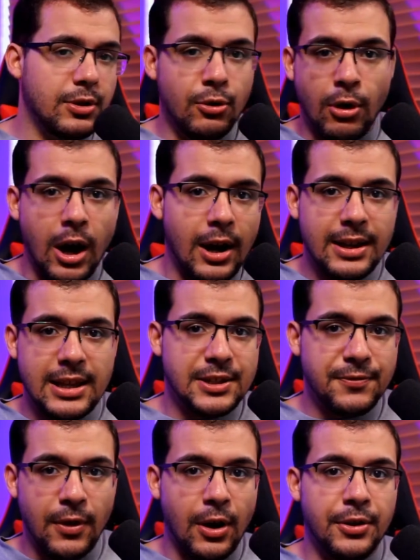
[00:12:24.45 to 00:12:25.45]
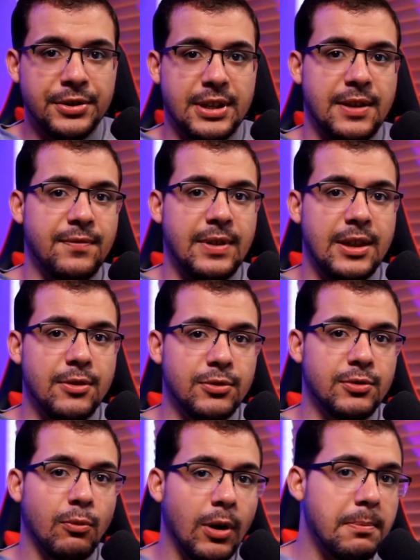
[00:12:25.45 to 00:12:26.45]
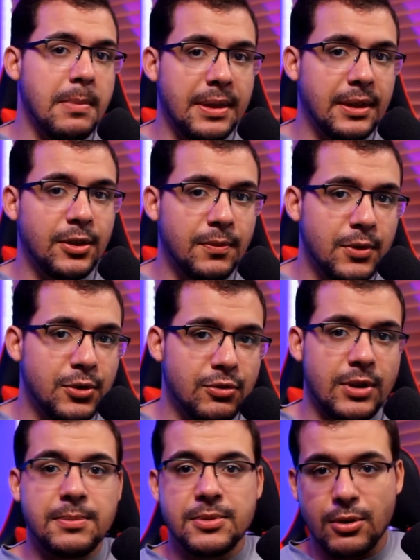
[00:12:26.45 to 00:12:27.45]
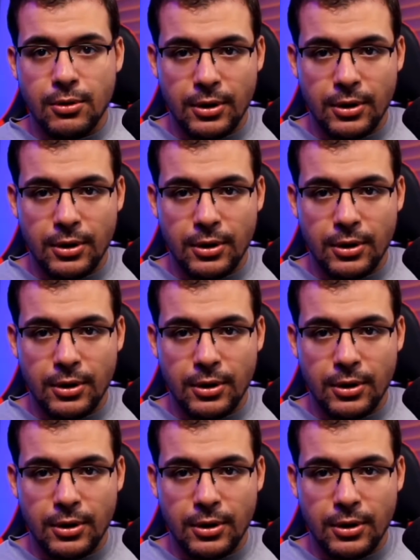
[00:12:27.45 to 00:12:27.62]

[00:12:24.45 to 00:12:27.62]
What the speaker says: your audience falls if they use one method to view streams or